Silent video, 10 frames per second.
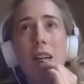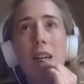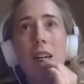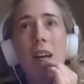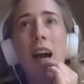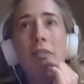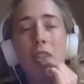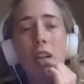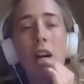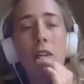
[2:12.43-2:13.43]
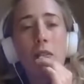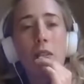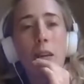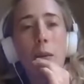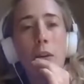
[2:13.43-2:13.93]
You have to kind
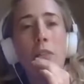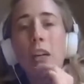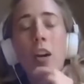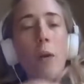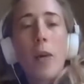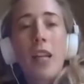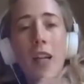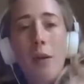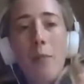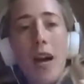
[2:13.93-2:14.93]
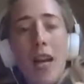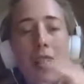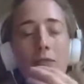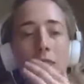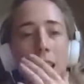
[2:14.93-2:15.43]
of skip over it. You can't make like a
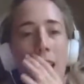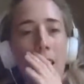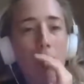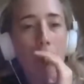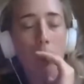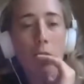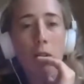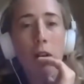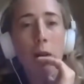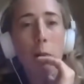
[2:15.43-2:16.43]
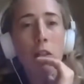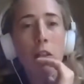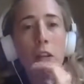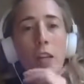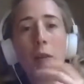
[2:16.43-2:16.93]
massive thing out of screwing up a
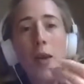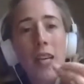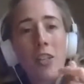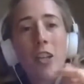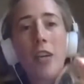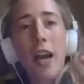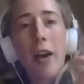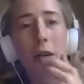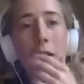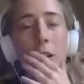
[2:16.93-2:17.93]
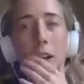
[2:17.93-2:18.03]
joke. You can make a joke carry on.